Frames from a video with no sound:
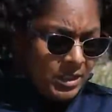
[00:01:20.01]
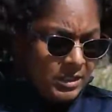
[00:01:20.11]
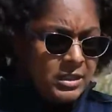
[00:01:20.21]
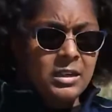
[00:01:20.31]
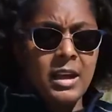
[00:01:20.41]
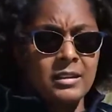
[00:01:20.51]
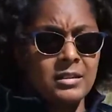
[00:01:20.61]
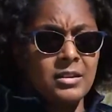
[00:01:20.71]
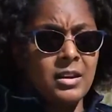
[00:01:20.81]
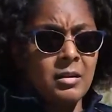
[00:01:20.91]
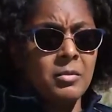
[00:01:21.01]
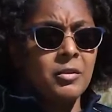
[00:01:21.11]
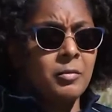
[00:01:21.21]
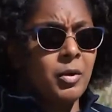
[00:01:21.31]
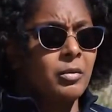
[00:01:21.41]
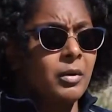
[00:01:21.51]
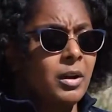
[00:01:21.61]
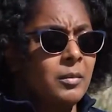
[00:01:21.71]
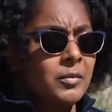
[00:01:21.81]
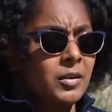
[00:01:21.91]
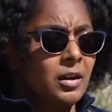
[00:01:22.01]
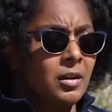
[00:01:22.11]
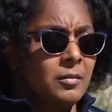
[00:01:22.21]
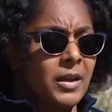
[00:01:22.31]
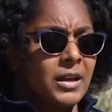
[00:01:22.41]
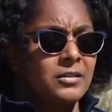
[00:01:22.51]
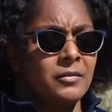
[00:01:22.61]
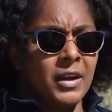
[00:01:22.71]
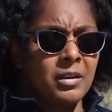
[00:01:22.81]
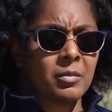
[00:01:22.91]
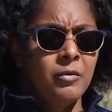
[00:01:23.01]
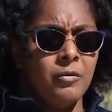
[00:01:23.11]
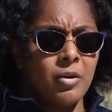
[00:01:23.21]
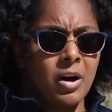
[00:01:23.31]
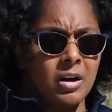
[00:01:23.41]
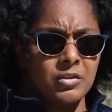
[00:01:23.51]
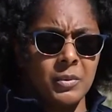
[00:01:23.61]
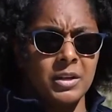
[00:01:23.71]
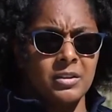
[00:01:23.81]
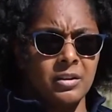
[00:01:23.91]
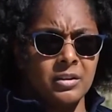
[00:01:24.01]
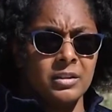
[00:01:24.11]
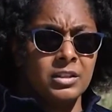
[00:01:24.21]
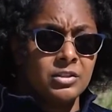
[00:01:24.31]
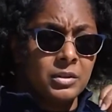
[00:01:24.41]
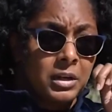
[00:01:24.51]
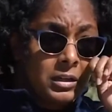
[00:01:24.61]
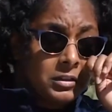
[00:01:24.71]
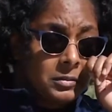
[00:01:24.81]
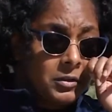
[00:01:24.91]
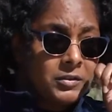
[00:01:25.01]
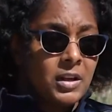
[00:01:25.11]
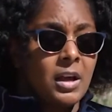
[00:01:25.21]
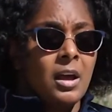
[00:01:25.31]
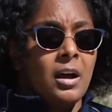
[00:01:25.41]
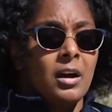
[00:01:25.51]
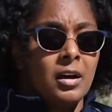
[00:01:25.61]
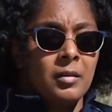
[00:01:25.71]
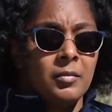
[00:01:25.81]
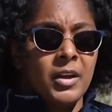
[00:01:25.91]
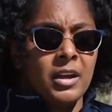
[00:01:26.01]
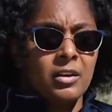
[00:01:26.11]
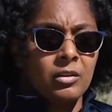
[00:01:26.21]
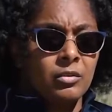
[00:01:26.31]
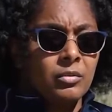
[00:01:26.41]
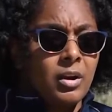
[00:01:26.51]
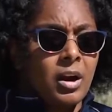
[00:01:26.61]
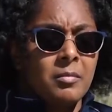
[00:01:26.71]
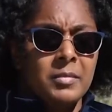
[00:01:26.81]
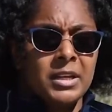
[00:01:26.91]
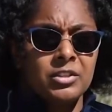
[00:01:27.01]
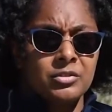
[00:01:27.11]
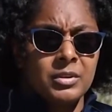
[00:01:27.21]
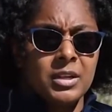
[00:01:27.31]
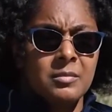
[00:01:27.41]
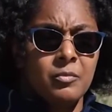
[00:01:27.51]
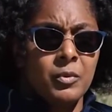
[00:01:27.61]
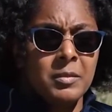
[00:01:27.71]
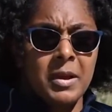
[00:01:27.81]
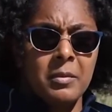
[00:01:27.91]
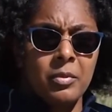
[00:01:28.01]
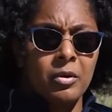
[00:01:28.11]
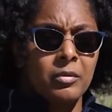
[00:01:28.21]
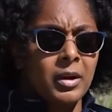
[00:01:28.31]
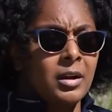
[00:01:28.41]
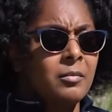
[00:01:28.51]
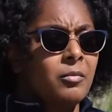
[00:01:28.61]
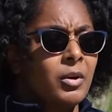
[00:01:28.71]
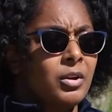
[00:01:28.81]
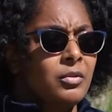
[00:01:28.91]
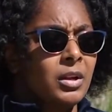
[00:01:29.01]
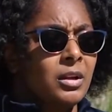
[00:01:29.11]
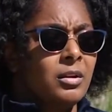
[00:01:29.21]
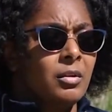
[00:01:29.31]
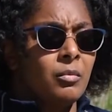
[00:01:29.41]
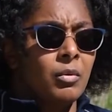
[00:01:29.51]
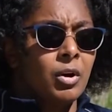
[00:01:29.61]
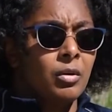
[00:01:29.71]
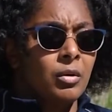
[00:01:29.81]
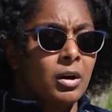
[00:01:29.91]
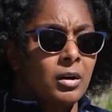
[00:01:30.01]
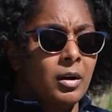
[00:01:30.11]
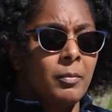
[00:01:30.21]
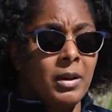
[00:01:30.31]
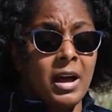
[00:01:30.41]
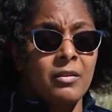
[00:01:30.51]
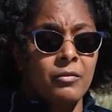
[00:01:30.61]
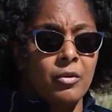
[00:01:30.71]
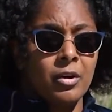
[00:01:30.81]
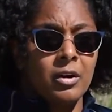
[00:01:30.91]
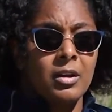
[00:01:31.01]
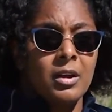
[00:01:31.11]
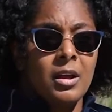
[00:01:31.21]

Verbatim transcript: DTE has a number of programs um, that's available for our 2030 district customers. Um, they include our midstream rebate program where you can enroll, uh, apply for